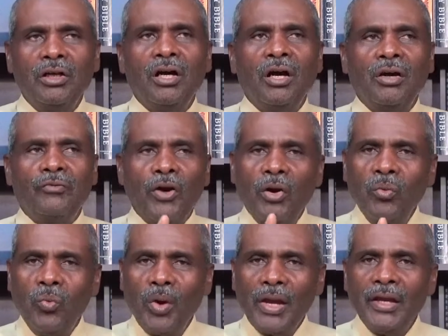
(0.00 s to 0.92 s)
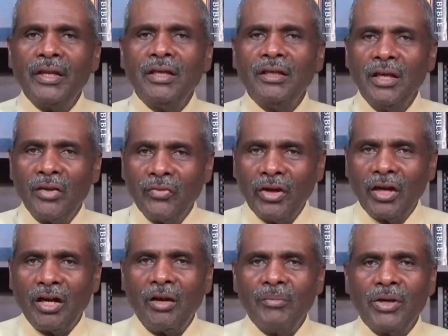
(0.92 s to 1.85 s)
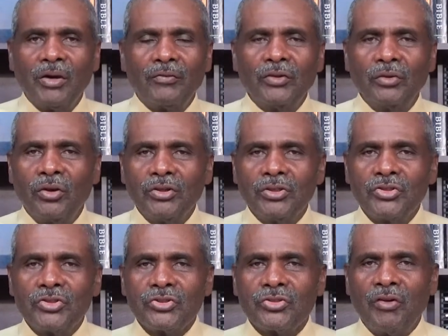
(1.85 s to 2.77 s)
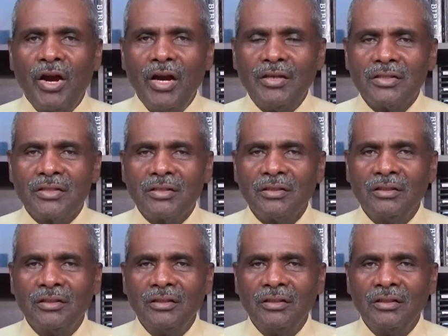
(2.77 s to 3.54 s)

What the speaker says: of awaiting the coming of the Lord Jesus Christ.